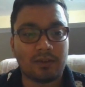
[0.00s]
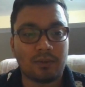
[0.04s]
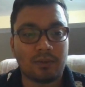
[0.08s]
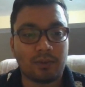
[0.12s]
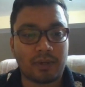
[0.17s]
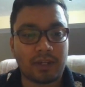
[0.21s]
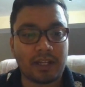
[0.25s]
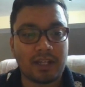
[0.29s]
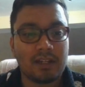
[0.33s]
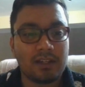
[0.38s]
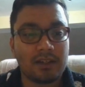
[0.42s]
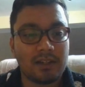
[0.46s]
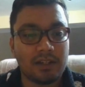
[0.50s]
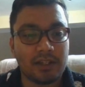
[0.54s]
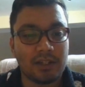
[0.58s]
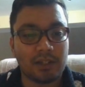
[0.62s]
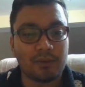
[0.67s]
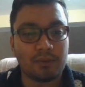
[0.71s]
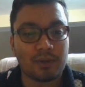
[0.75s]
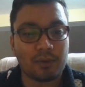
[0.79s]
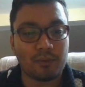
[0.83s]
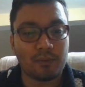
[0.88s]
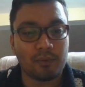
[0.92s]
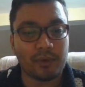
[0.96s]
Okay,
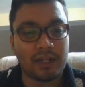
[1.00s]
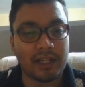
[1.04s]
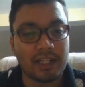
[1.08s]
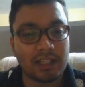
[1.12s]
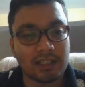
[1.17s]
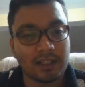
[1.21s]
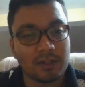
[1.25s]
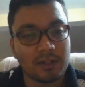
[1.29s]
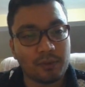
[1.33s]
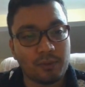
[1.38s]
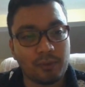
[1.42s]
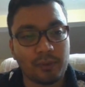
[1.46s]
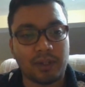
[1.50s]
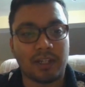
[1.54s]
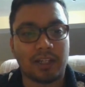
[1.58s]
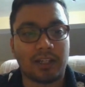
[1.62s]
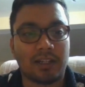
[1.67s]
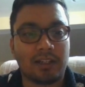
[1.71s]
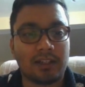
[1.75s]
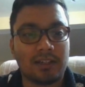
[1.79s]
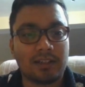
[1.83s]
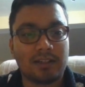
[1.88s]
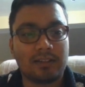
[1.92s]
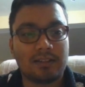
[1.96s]
you are winning the queen
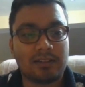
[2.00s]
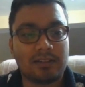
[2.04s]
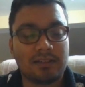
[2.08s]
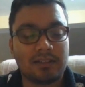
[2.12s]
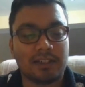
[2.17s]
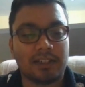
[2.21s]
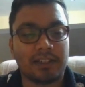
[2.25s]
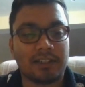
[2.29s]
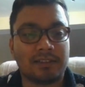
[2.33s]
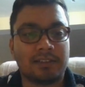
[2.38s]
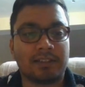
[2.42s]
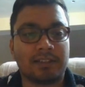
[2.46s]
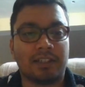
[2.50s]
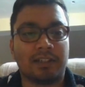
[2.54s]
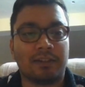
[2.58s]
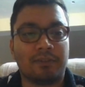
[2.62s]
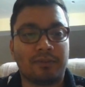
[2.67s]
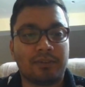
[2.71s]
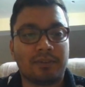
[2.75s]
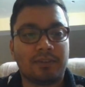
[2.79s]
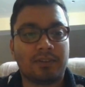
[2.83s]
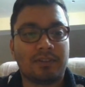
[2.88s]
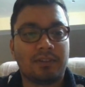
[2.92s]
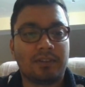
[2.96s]
itself.
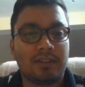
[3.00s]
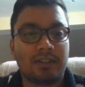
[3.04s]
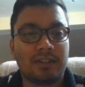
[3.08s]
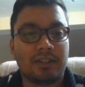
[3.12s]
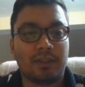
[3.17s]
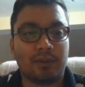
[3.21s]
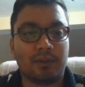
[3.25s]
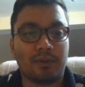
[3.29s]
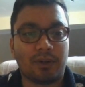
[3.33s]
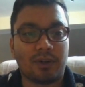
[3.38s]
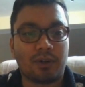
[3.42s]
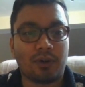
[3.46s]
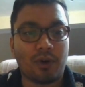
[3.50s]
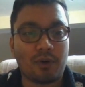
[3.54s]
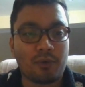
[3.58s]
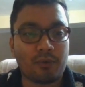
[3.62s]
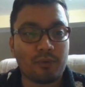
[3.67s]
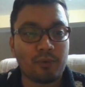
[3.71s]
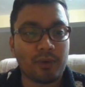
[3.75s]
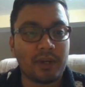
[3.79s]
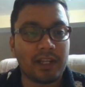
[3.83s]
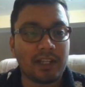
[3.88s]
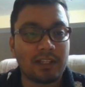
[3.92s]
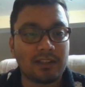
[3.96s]
You are not
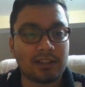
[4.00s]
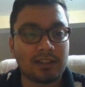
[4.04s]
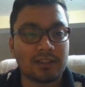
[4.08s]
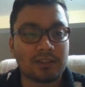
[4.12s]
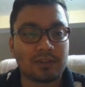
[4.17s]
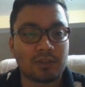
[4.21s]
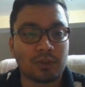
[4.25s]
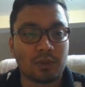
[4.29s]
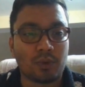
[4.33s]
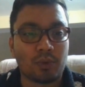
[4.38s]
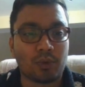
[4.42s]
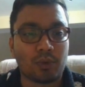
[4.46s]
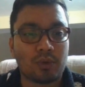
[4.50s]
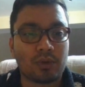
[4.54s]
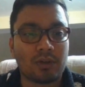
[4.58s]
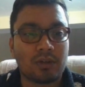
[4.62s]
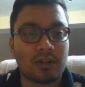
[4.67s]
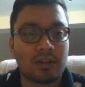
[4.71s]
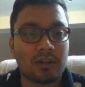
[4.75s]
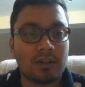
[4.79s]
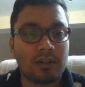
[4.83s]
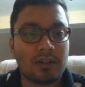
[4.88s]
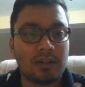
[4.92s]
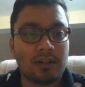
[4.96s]
winning this
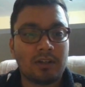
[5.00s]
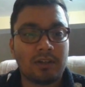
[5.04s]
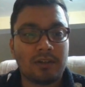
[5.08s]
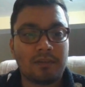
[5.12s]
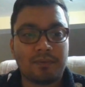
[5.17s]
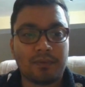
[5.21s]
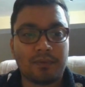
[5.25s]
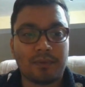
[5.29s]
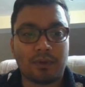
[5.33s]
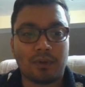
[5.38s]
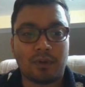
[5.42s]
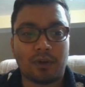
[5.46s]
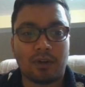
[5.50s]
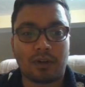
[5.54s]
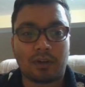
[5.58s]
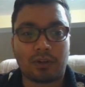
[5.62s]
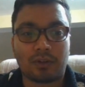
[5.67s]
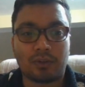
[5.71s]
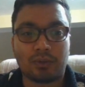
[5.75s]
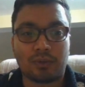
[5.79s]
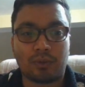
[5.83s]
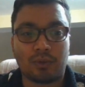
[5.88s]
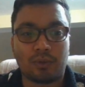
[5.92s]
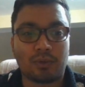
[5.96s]
rook or
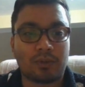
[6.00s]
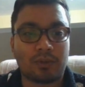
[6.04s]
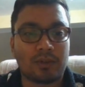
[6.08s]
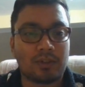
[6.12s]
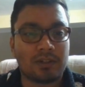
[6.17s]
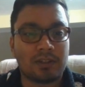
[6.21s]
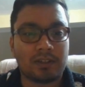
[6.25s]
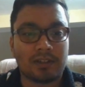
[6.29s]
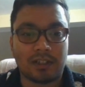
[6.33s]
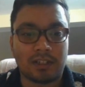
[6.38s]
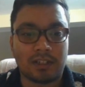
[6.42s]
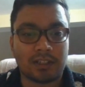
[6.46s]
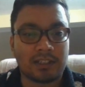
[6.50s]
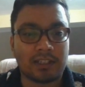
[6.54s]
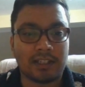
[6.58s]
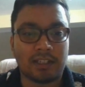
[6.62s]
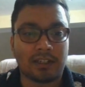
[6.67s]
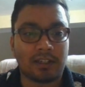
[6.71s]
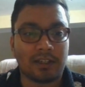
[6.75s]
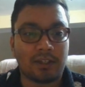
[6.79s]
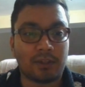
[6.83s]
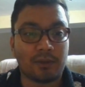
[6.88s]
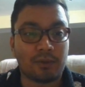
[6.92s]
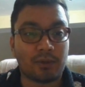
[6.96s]
rook,
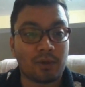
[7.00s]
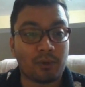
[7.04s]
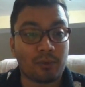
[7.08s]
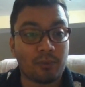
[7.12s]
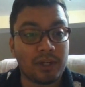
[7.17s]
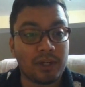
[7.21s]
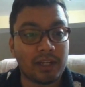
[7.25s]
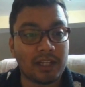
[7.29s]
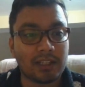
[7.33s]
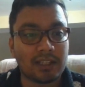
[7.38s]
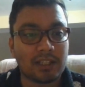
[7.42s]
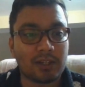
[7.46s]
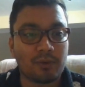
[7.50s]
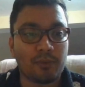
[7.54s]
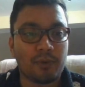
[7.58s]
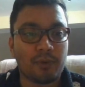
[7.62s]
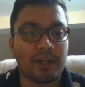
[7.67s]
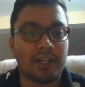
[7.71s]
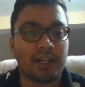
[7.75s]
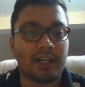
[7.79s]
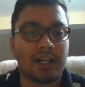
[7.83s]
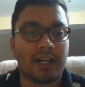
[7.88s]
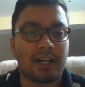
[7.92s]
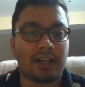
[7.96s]
nothing. You are winning the
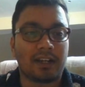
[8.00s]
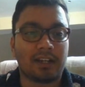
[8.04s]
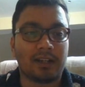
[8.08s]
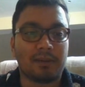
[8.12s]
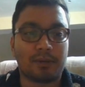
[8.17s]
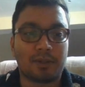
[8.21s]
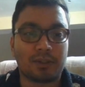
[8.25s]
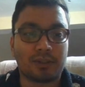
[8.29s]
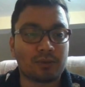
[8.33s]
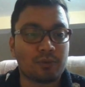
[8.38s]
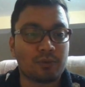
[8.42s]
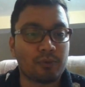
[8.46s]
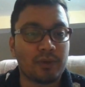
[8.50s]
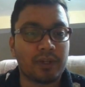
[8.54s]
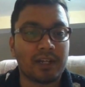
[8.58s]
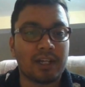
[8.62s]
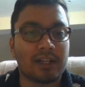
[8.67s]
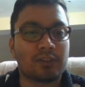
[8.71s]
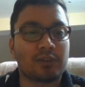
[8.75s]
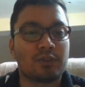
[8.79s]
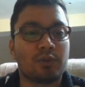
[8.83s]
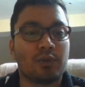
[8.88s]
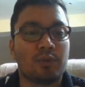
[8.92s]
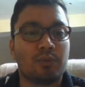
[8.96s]
queen directly because queen
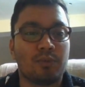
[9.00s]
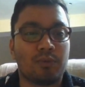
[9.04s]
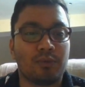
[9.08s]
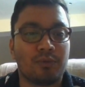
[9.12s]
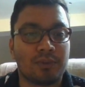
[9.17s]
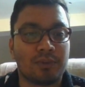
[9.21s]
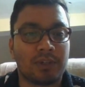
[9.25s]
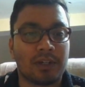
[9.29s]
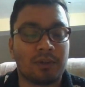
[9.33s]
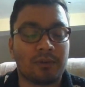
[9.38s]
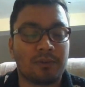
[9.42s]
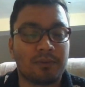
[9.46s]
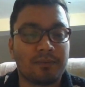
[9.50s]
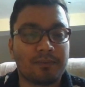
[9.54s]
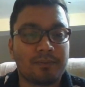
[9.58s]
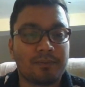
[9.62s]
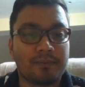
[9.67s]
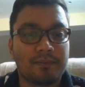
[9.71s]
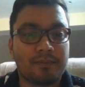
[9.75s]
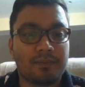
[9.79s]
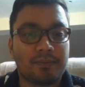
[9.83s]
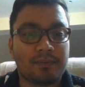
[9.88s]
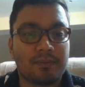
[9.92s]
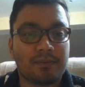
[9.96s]
has no move now.
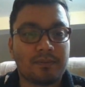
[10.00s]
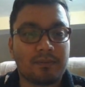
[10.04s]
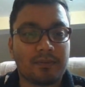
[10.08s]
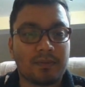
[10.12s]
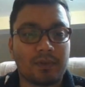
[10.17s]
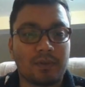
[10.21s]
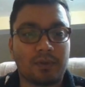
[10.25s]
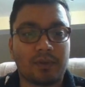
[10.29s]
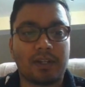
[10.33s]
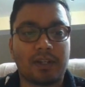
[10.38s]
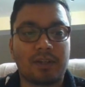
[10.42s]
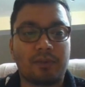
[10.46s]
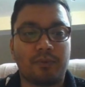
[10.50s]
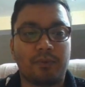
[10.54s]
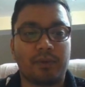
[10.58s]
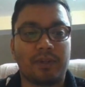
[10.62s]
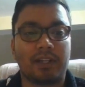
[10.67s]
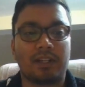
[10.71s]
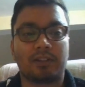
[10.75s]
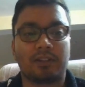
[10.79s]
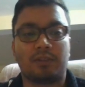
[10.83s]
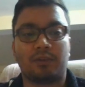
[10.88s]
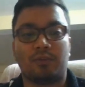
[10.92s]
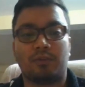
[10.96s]
Okay, queen
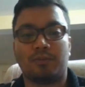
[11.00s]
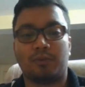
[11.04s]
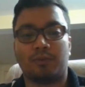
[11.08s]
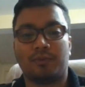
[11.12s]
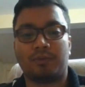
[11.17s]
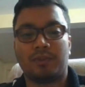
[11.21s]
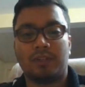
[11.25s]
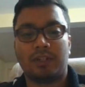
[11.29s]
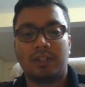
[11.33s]
has no move.